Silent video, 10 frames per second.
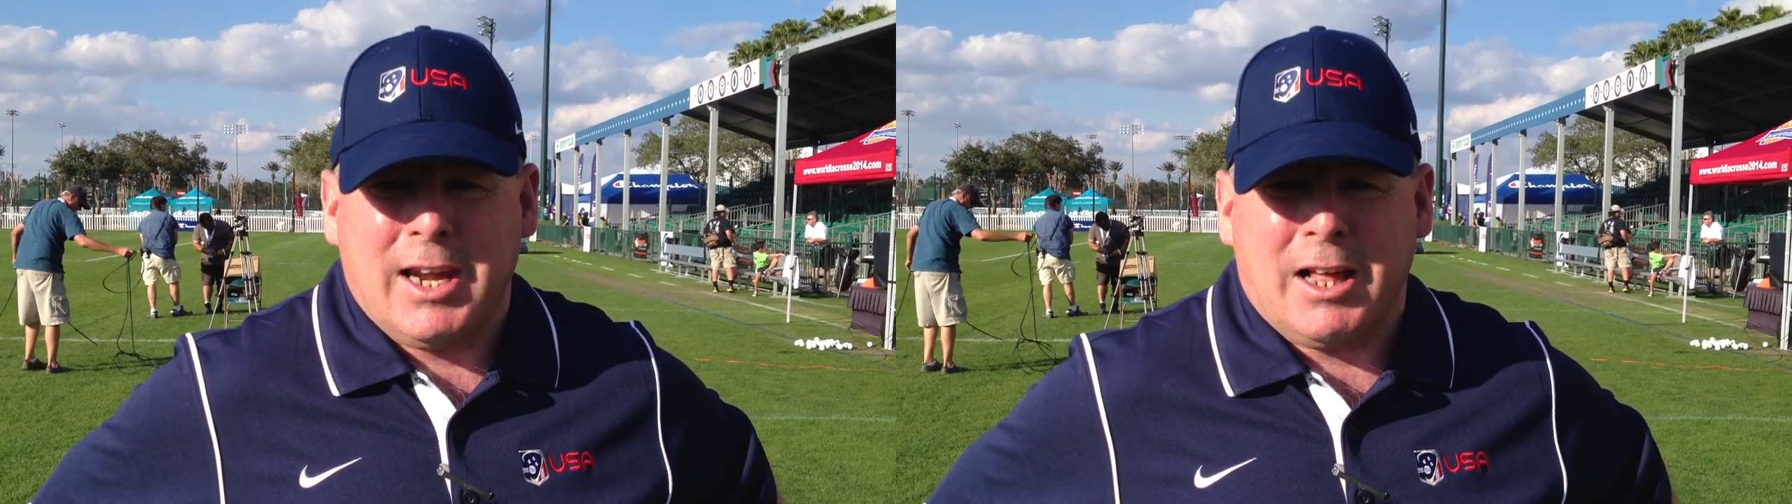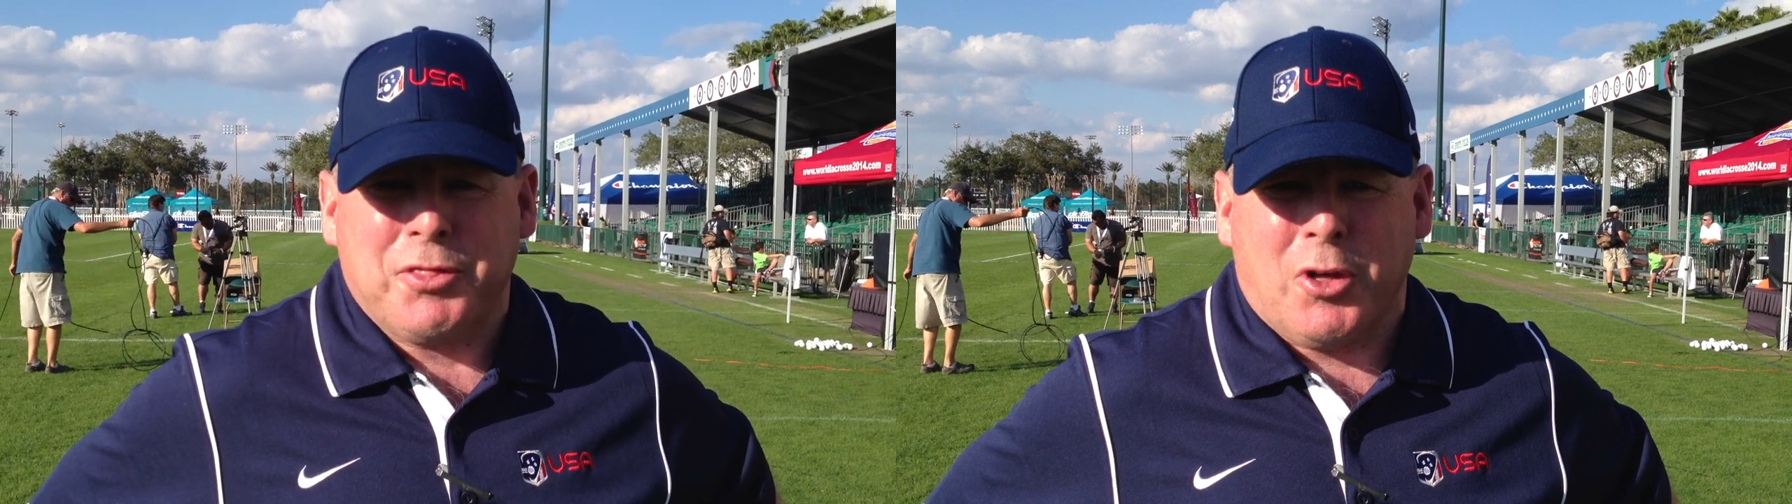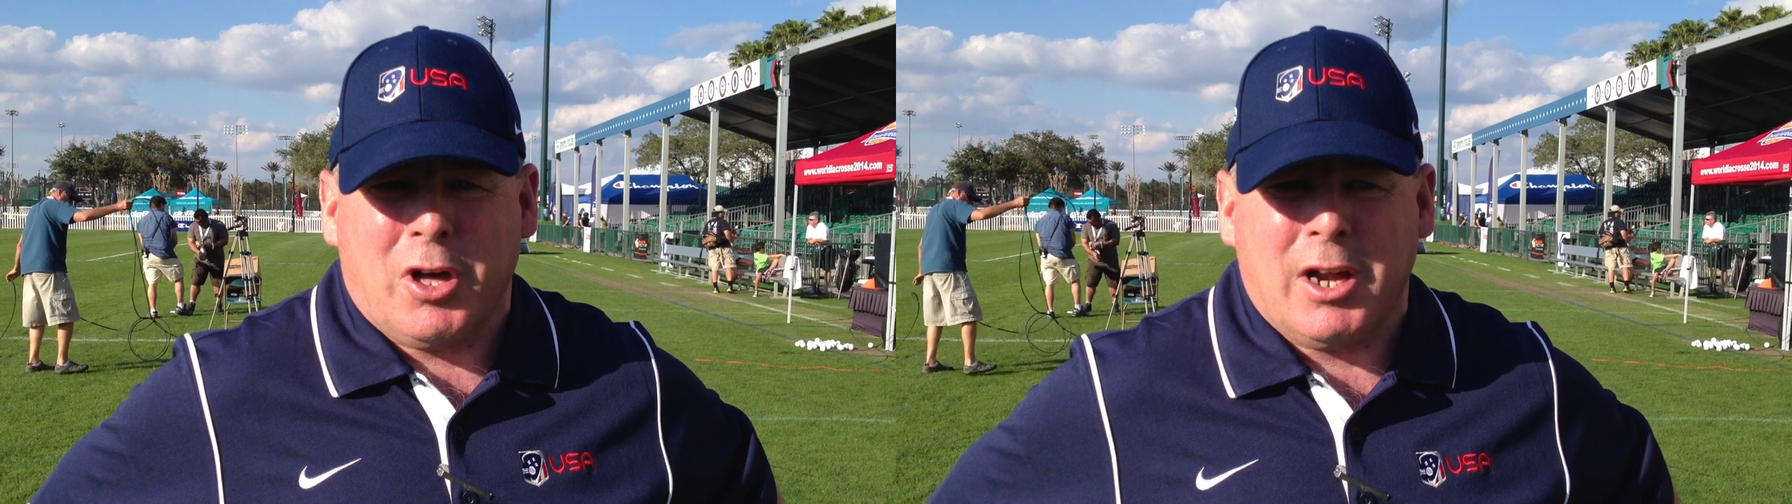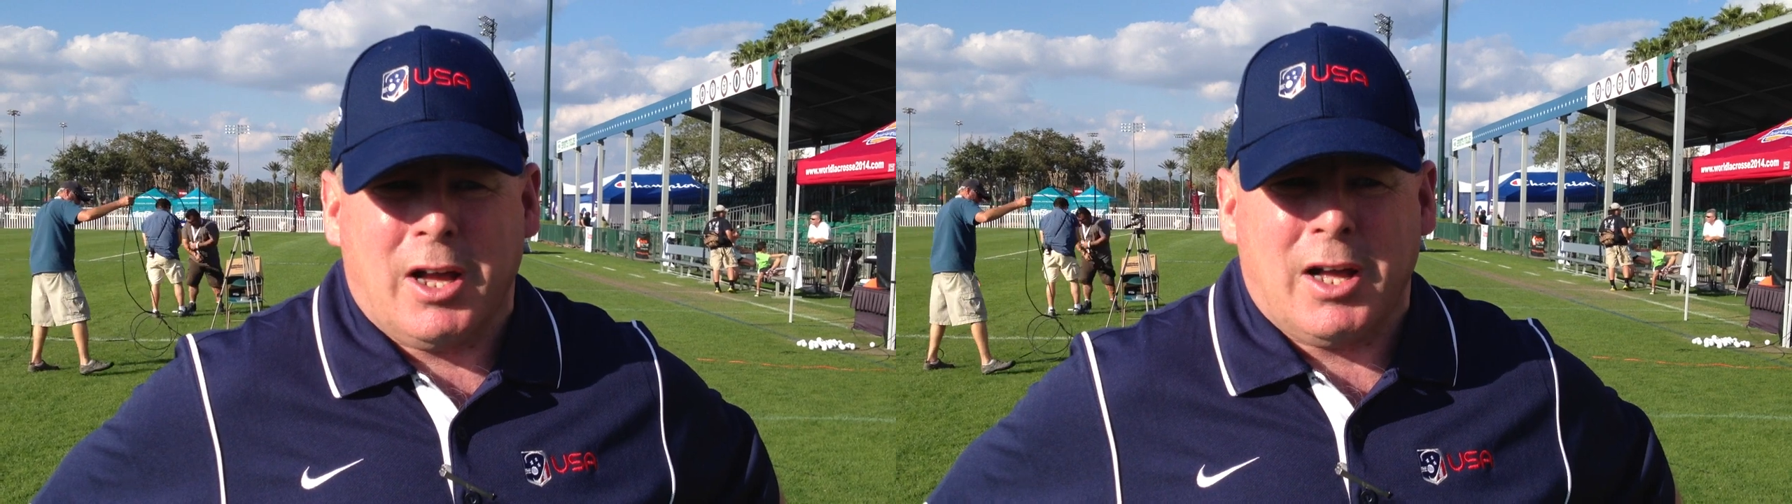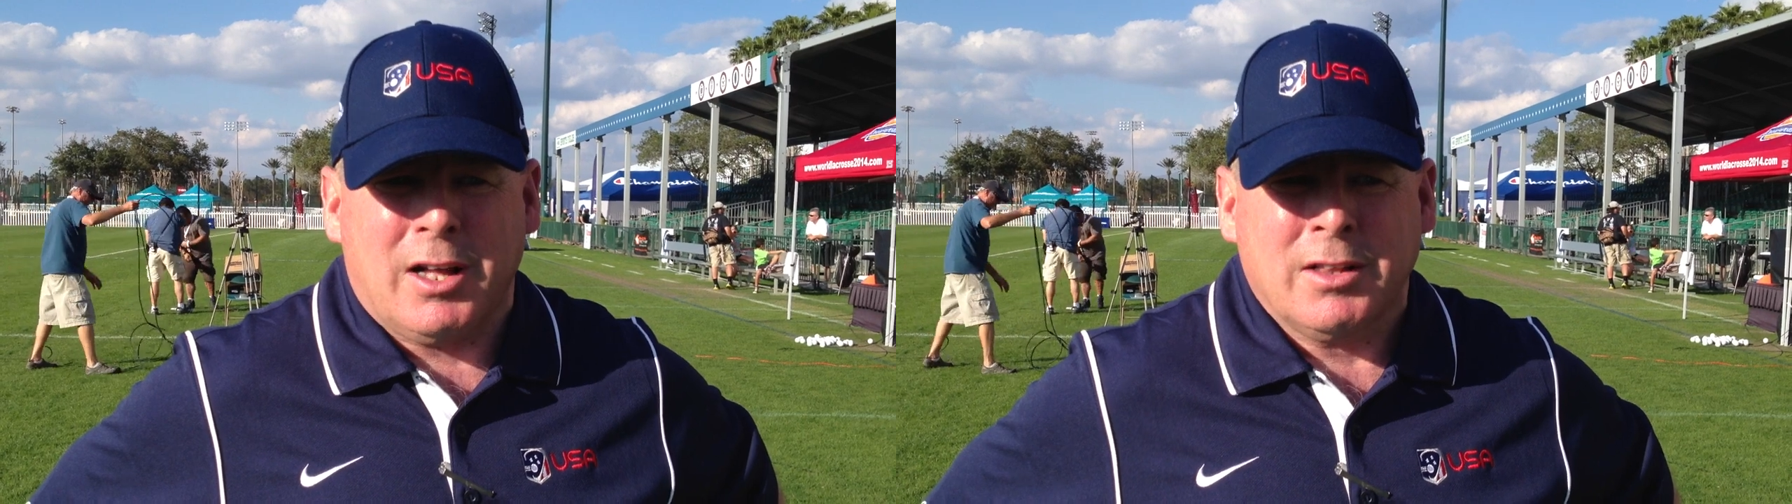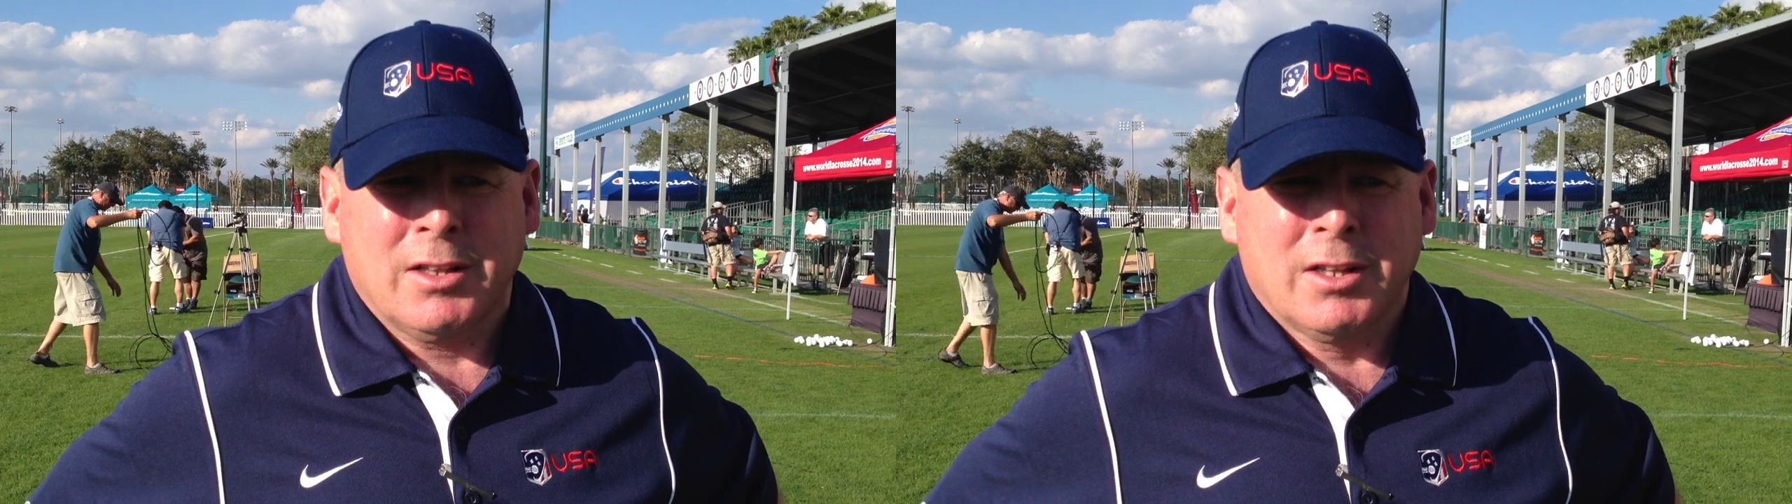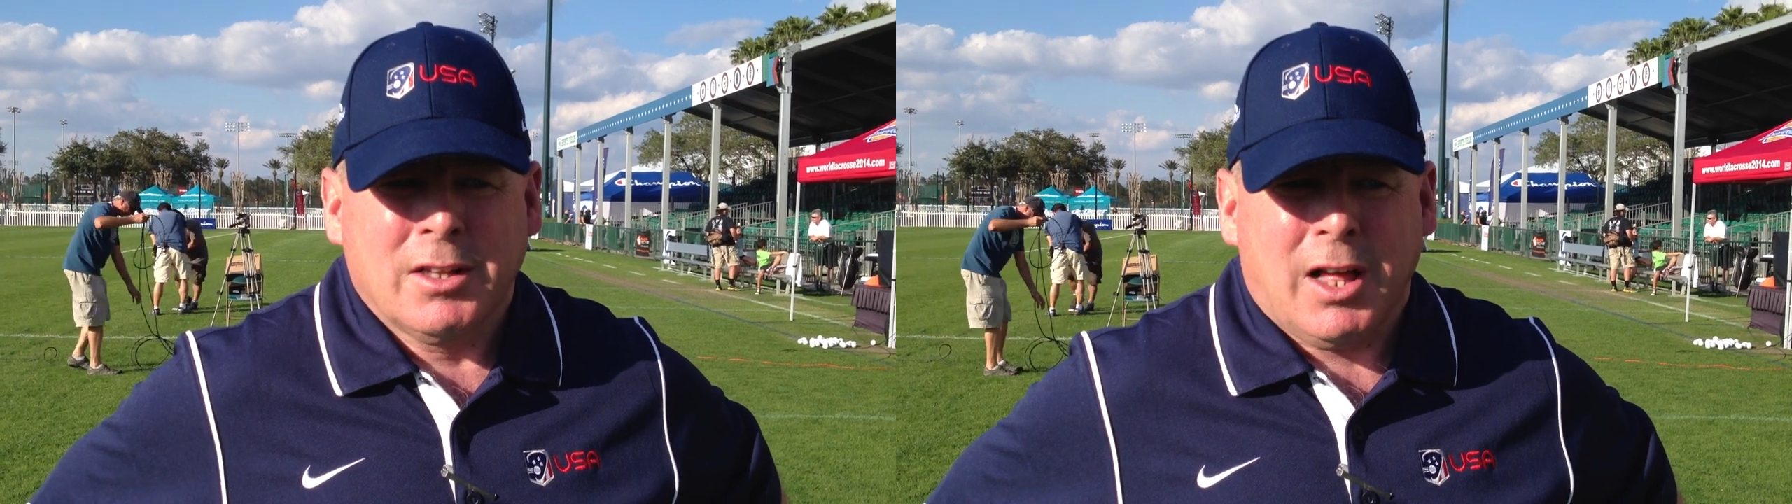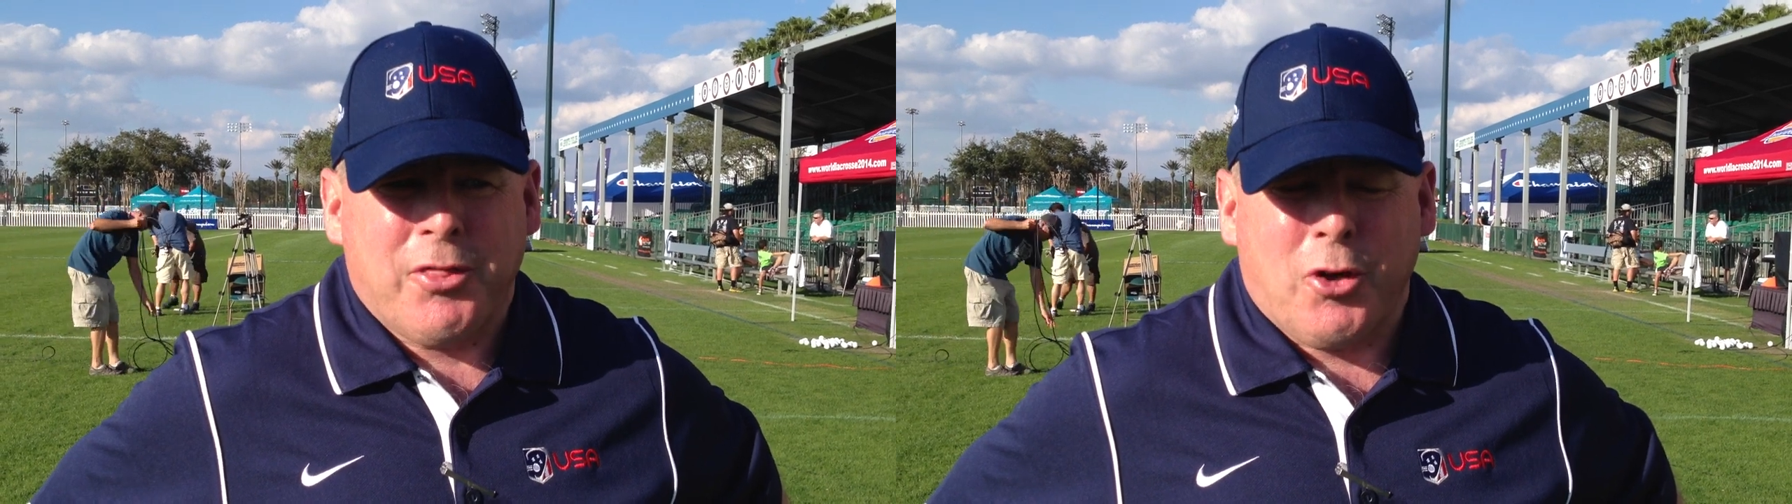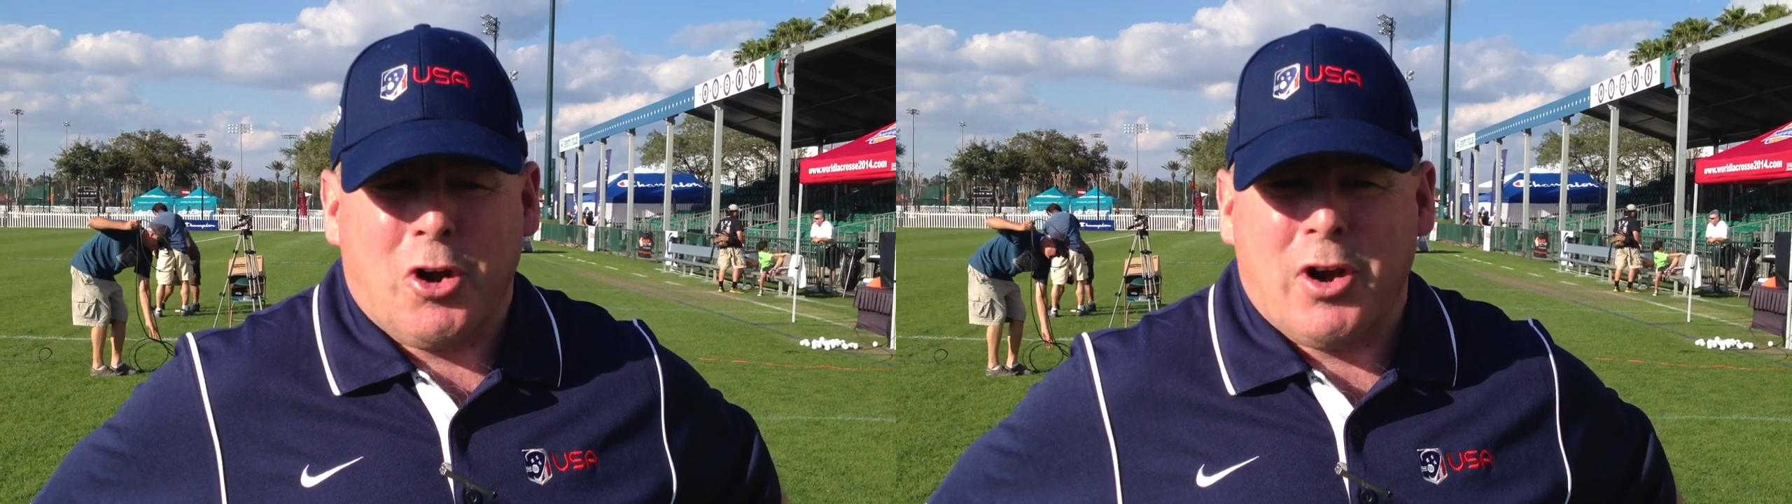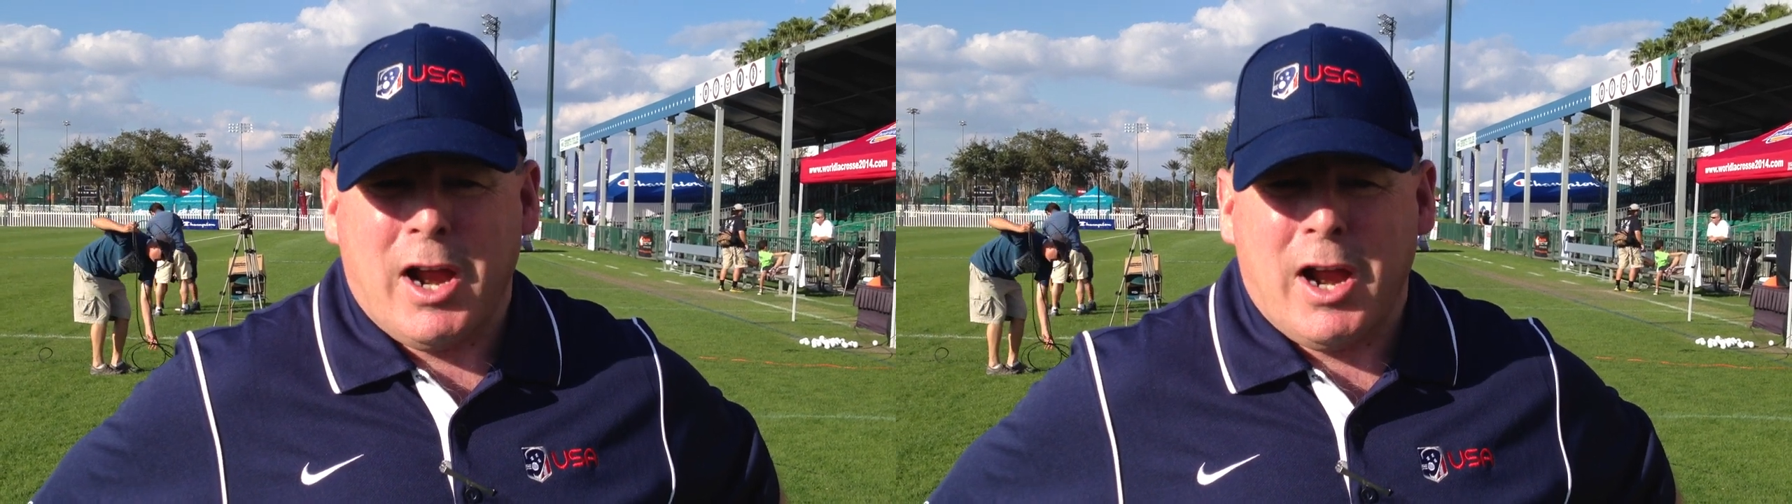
And I thought uh, I thought our